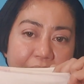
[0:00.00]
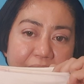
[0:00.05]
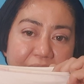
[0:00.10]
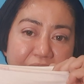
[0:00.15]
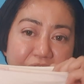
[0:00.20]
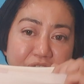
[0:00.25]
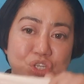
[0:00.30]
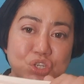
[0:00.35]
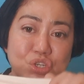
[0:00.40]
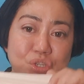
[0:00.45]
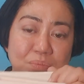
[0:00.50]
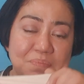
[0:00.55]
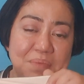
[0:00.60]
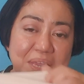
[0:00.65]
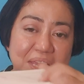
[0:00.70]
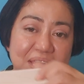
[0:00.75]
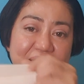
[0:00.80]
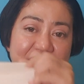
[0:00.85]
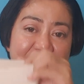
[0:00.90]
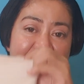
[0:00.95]
it should
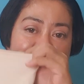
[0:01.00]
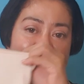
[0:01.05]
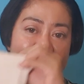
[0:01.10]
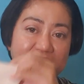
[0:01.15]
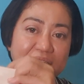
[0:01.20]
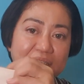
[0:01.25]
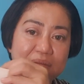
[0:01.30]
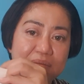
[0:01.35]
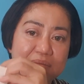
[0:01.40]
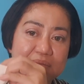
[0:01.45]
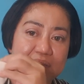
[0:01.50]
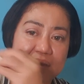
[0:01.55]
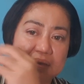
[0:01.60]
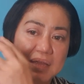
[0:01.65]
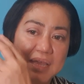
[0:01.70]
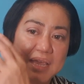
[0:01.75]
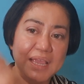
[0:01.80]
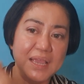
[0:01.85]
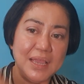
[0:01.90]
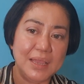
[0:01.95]
be killed
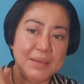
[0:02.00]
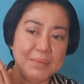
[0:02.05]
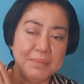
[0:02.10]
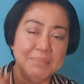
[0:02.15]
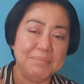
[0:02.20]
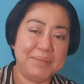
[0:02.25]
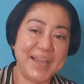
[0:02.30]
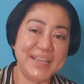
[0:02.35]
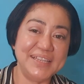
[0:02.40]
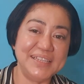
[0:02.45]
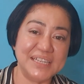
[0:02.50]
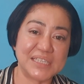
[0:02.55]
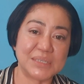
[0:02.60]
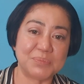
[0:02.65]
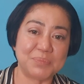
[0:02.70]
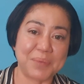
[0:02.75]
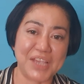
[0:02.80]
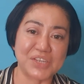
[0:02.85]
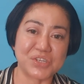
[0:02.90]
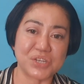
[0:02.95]
by the
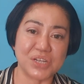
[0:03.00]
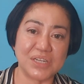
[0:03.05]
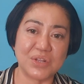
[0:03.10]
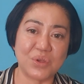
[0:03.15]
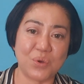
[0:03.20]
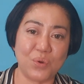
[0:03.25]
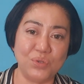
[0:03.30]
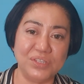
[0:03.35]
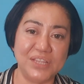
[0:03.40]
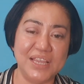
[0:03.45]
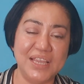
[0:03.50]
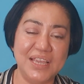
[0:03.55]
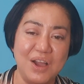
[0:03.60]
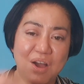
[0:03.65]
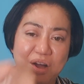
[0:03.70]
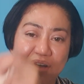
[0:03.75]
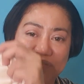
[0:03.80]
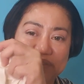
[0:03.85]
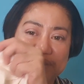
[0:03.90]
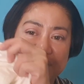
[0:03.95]
special coating
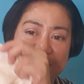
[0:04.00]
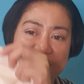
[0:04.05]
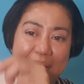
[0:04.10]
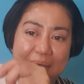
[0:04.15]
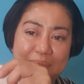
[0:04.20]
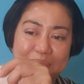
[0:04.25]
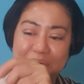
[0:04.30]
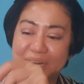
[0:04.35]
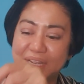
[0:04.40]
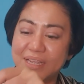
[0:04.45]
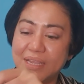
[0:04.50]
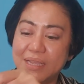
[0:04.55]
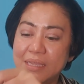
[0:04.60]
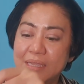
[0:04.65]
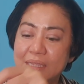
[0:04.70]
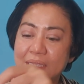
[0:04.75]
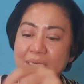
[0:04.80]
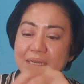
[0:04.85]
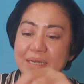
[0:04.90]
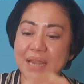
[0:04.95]
of the fabric.
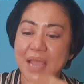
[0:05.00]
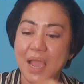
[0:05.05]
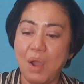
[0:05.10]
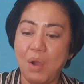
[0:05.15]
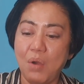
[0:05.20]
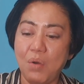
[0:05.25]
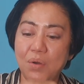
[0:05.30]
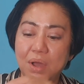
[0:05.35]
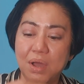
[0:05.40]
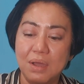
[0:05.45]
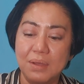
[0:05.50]
Now,